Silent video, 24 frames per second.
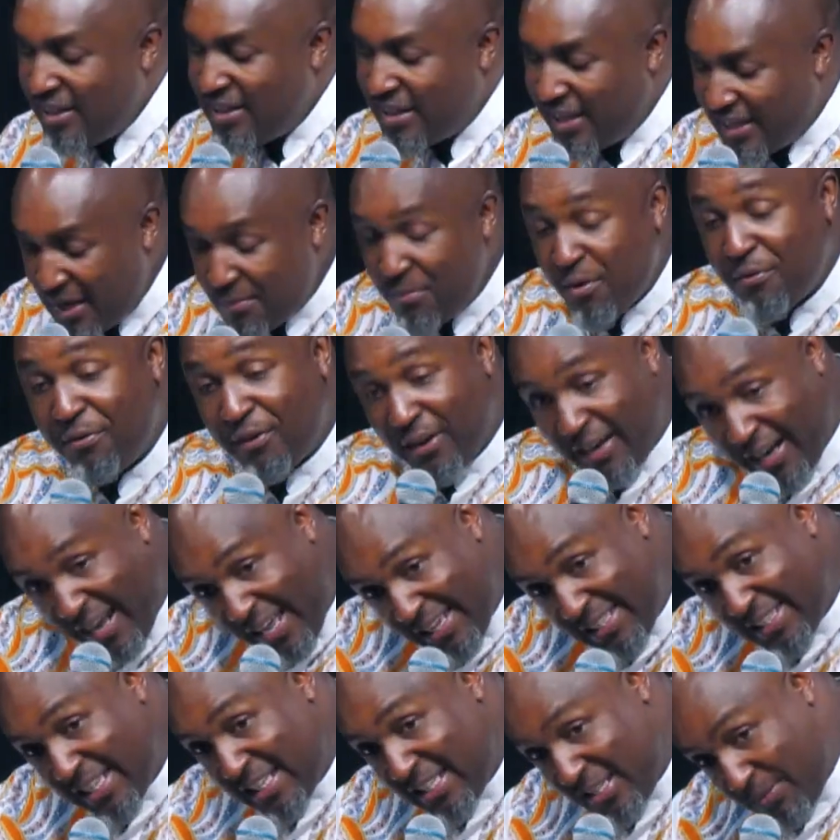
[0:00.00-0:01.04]
name of a
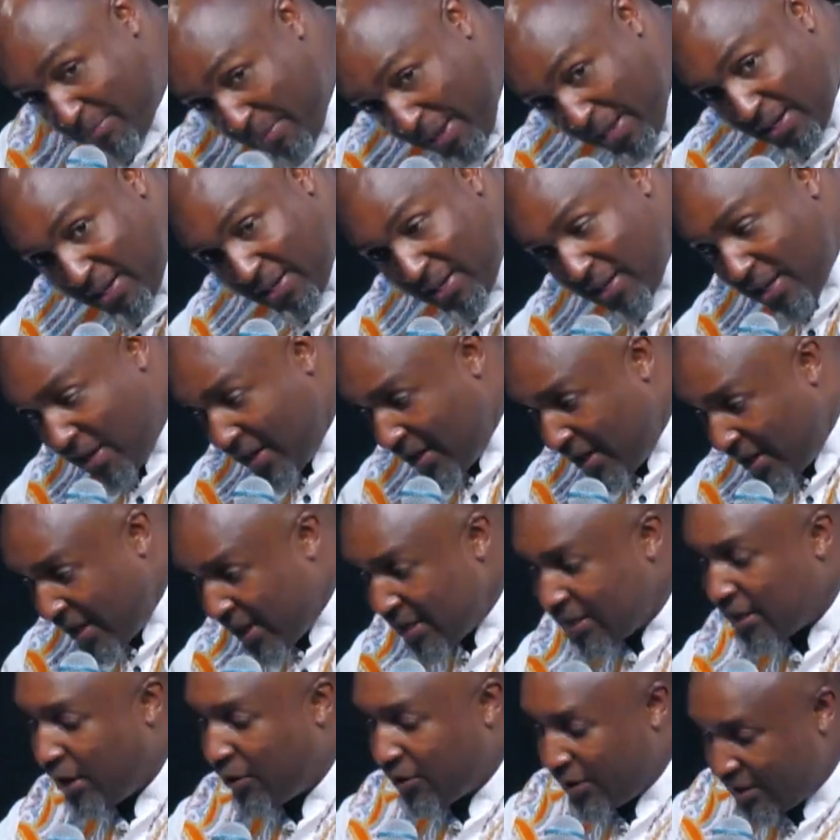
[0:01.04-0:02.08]
righteous man
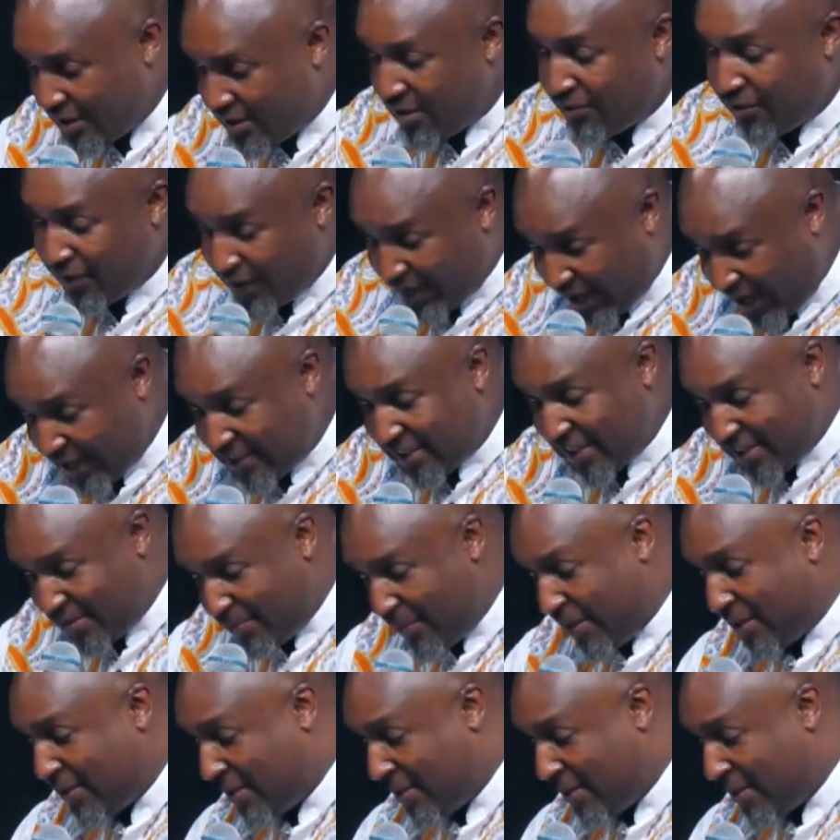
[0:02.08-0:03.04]
shall receive a righteous man's